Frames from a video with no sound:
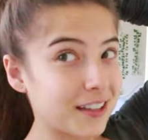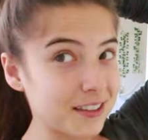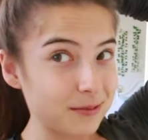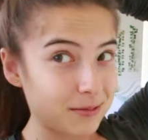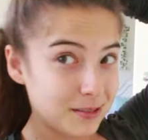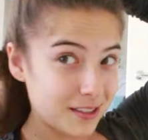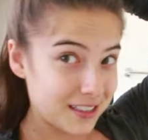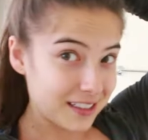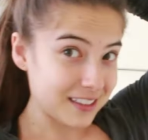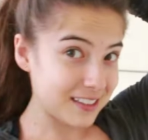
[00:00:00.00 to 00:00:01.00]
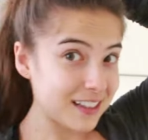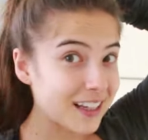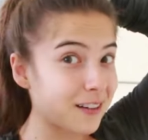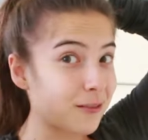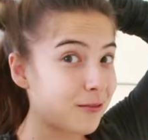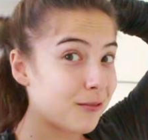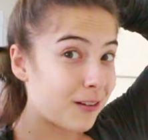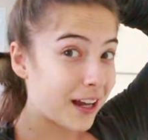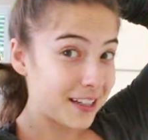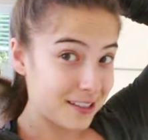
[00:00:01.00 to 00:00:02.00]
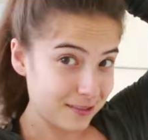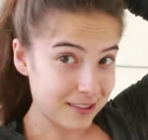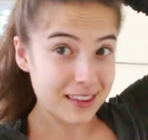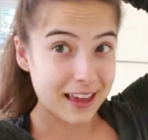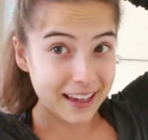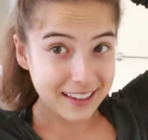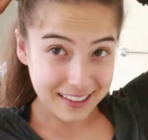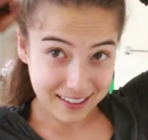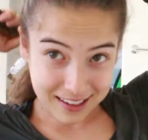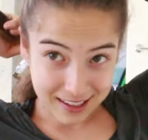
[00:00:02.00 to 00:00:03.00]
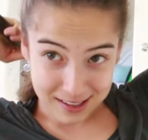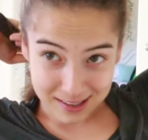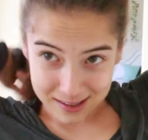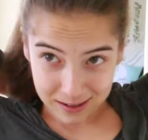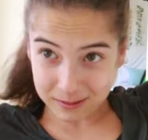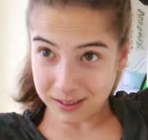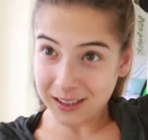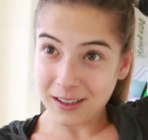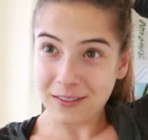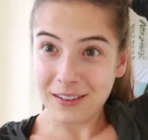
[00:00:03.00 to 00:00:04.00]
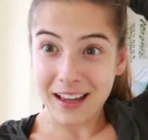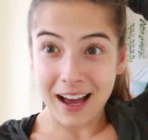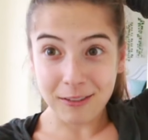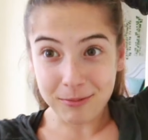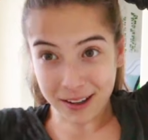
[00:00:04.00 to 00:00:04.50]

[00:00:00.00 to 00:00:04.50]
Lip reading: like the ponytail is like way too thick. So I'm gonna go for the half